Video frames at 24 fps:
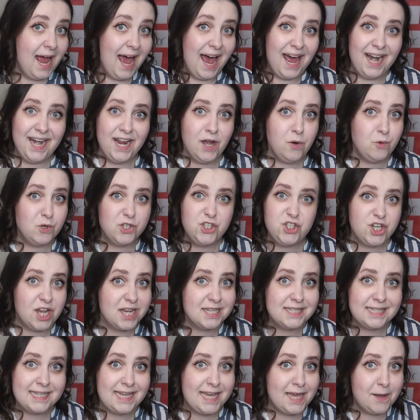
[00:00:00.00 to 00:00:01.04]
and it would
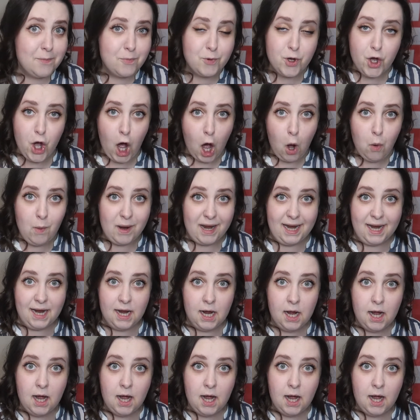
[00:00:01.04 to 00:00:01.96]
just keep going.